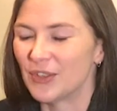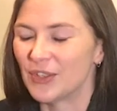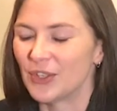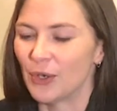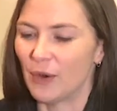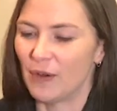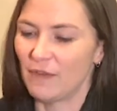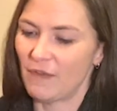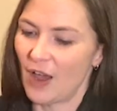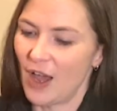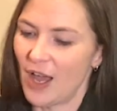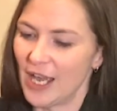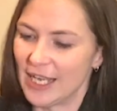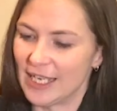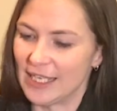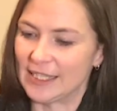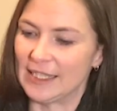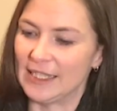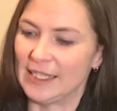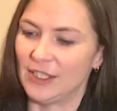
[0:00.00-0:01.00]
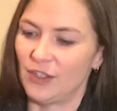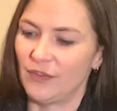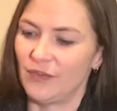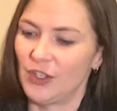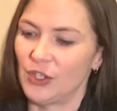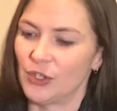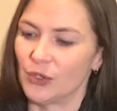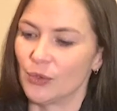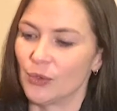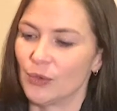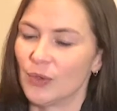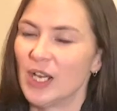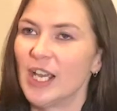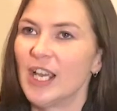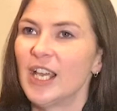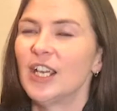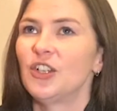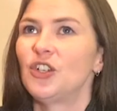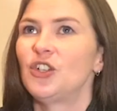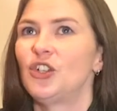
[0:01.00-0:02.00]
So if I, as an individual,
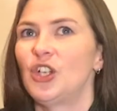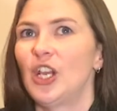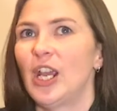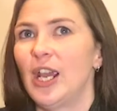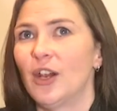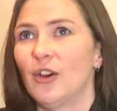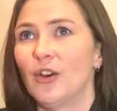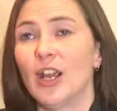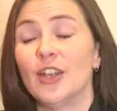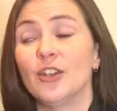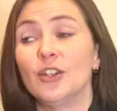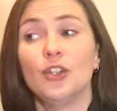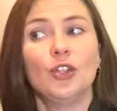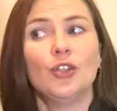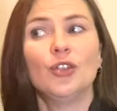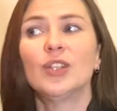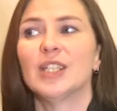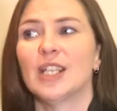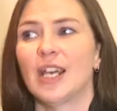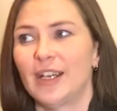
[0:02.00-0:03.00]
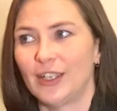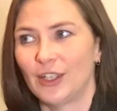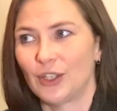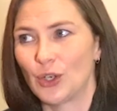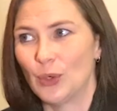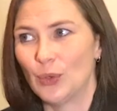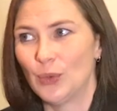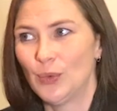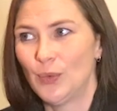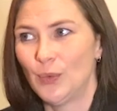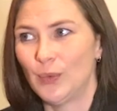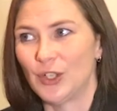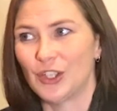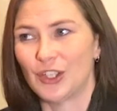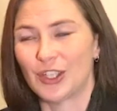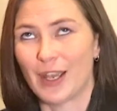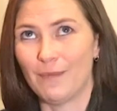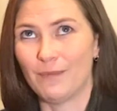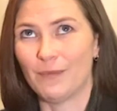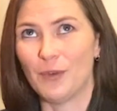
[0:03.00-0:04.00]
share a news article, which
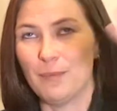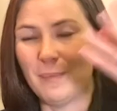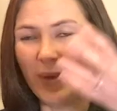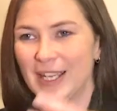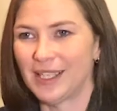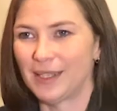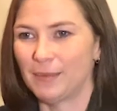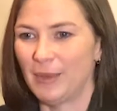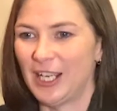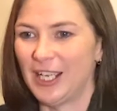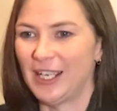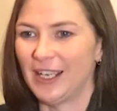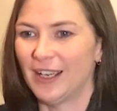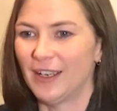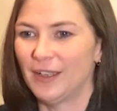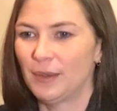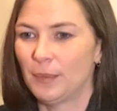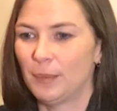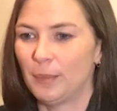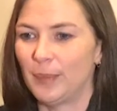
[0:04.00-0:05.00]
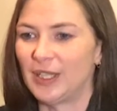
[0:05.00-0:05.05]
has come from mass media,